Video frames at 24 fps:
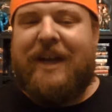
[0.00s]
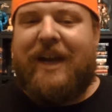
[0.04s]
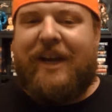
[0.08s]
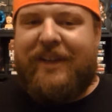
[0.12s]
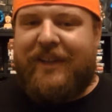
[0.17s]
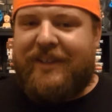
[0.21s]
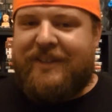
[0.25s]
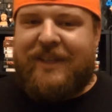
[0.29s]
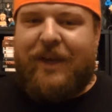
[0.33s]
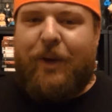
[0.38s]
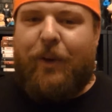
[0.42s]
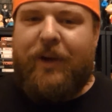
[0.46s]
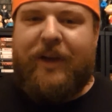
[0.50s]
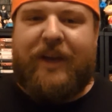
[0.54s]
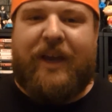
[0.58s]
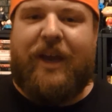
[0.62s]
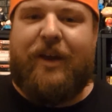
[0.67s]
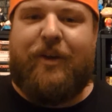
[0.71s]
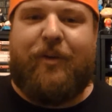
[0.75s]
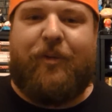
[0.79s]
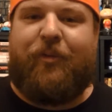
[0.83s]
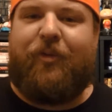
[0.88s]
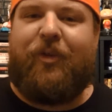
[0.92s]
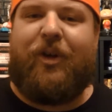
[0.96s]
And that's how I
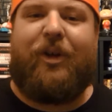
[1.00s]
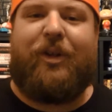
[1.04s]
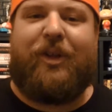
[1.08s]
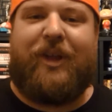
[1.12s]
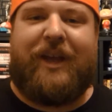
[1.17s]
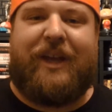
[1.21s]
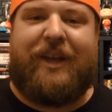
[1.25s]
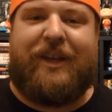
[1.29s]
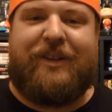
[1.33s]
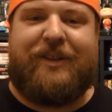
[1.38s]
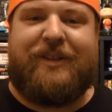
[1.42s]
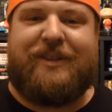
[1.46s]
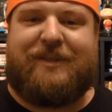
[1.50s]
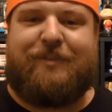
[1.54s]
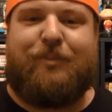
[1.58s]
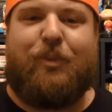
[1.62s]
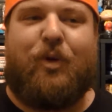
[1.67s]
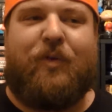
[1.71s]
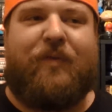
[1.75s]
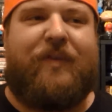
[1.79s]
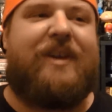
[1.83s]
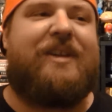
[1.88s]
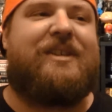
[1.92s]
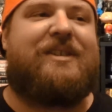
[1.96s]
kind of felt like in this
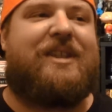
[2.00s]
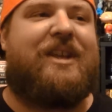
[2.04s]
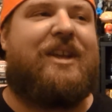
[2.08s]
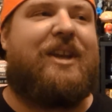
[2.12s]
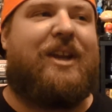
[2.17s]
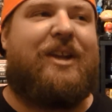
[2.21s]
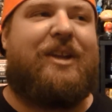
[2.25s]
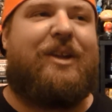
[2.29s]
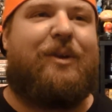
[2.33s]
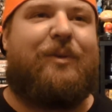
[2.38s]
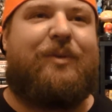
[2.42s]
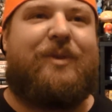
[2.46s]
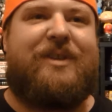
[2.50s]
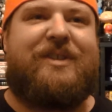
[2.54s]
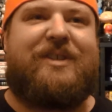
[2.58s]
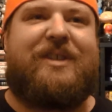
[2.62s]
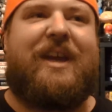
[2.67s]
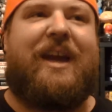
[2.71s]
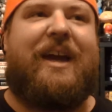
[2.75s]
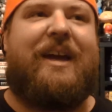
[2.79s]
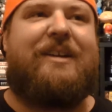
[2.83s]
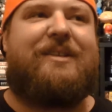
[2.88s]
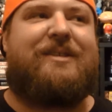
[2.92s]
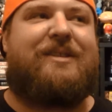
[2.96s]
movie is that, you know, these
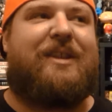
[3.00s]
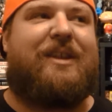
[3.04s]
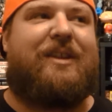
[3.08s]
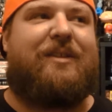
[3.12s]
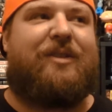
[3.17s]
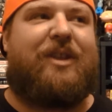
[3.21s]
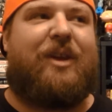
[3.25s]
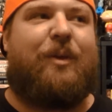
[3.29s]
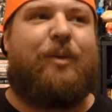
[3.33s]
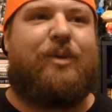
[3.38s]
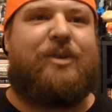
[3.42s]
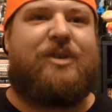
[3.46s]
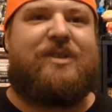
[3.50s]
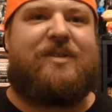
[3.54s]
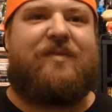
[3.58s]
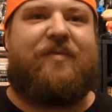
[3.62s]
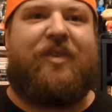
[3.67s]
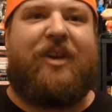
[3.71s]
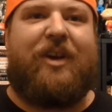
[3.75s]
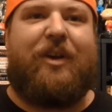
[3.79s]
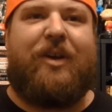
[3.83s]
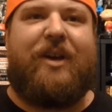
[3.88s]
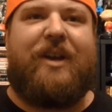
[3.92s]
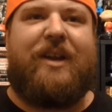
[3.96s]
guys, they, they were just
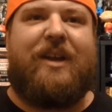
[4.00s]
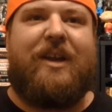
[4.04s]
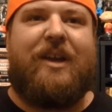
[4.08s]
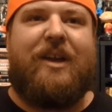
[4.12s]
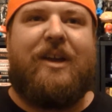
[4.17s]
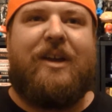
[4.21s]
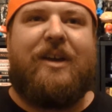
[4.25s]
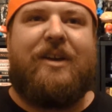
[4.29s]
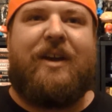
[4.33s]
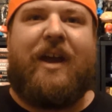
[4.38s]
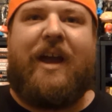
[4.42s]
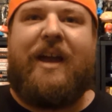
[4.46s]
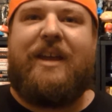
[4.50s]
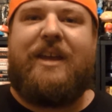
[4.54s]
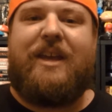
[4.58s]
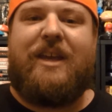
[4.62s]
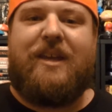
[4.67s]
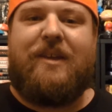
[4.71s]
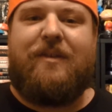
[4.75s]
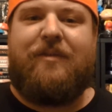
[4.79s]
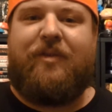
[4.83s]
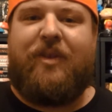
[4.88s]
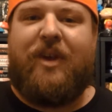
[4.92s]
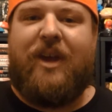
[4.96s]
very
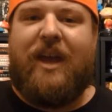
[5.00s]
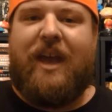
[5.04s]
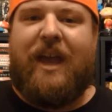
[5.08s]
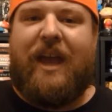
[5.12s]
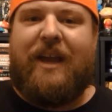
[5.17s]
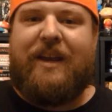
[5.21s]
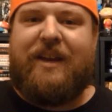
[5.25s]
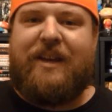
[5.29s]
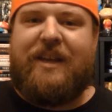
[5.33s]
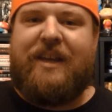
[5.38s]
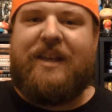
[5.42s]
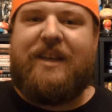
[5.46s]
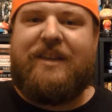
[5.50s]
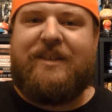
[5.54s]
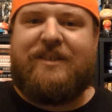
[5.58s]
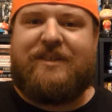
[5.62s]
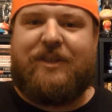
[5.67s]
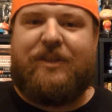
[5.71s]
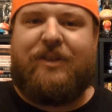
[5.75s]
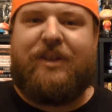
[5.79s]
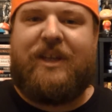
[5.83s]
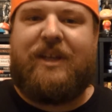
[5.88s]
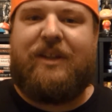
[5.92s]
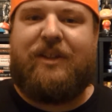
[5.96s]
naive and
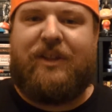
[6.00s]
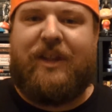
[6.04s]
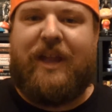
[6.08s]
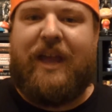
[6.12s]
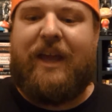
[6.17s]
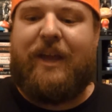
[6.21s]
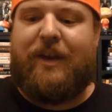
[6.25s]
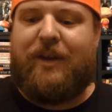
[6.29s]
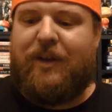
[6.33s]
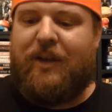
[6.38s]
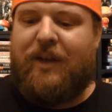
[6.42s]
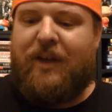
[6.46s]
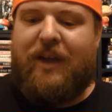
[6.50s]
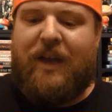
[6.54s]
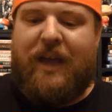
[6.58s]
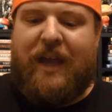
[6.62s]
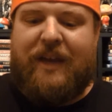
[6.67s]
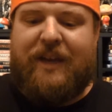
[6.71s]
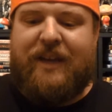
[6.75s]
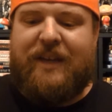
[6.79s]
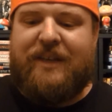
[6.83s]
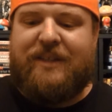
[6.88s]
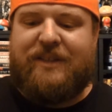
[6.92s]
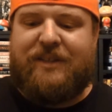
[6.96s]
easily led
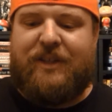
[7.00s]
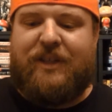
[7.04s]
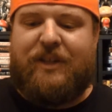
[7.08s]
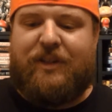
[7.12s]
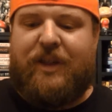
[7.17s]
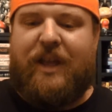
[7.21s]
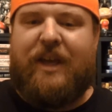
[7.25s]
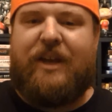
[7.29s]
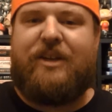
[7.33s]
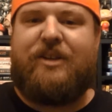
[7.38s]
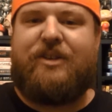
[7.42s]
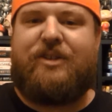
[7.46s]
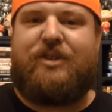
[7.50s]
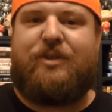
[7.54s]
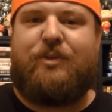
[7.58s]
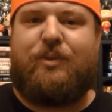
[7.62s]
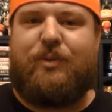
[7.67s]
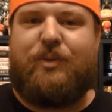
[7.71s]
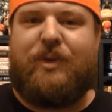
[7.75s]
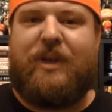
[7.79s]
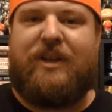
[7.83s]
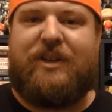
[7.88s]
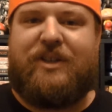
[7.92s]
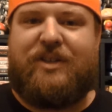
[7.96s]
and easily led
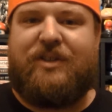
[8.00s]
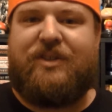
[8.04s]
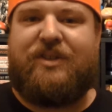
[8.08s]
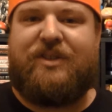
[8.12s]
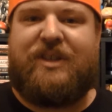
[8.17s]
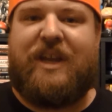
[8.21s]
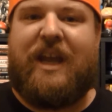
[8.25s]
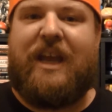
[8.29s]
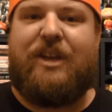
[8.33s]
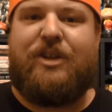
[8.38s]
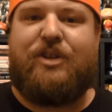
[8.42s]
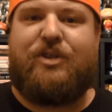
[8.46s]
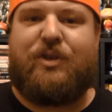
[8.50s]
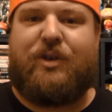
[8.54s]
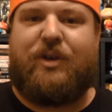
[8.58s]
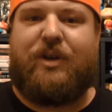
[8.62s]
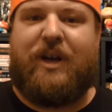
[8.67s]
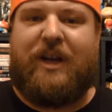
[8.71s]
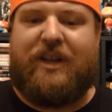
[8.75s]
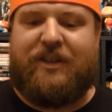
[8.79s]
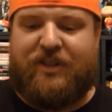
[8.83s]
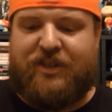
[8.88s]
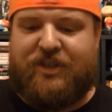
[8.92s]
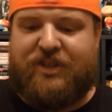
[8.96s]
into, into the
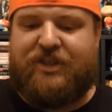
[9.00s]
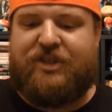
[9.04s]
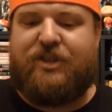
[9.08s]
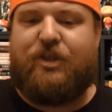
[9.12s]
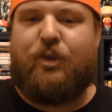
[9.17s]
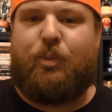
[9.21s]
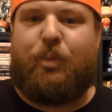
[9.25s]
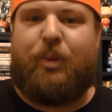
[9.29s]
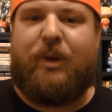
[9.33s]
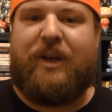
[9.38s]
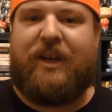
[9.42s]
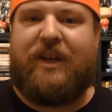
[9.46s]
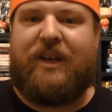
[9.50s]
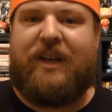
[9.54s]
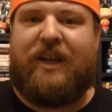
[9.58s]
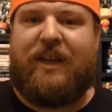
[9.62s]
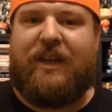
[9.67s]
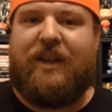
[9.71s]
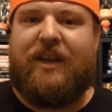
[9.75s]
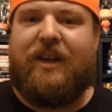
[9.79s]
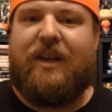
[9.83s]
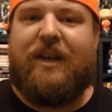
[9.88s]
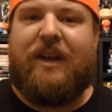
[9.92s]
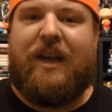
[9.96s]
danger and the
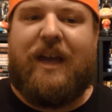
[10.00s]
stupidity.